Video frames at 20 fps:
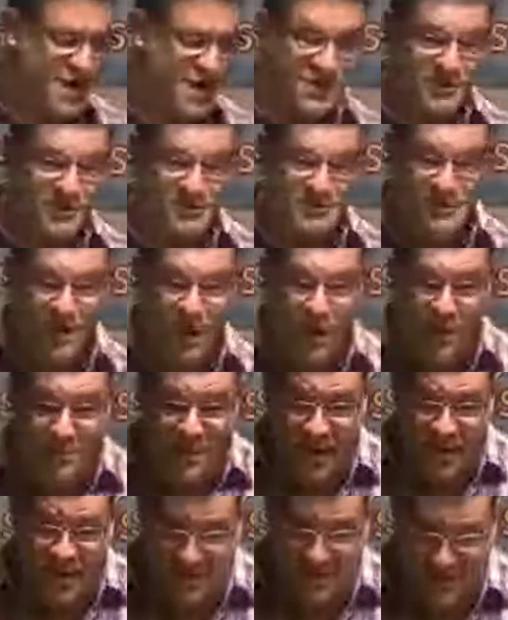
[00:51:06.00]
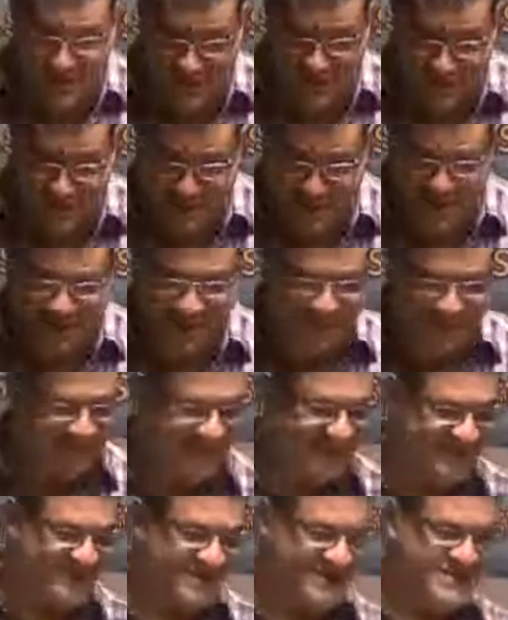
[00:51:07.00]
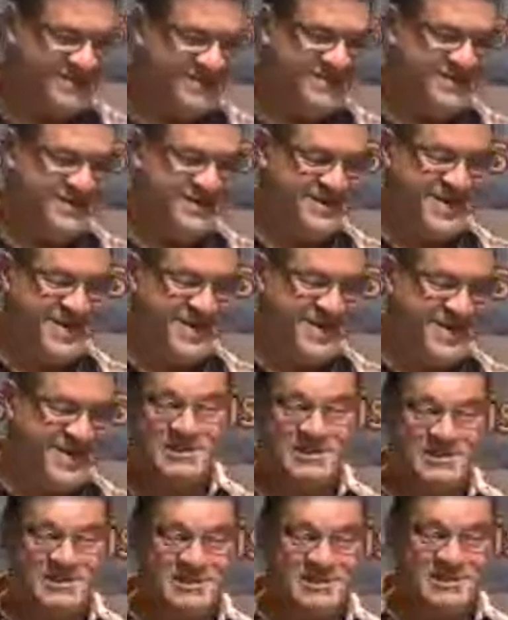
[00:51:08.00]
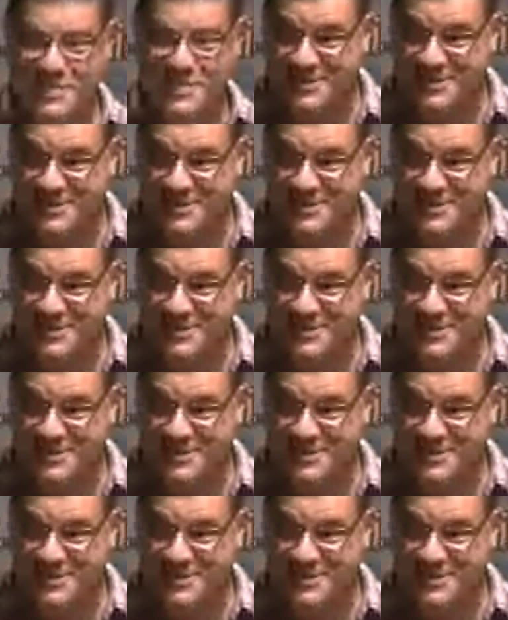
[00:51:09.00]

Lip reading: Thank you so much. Thank you so much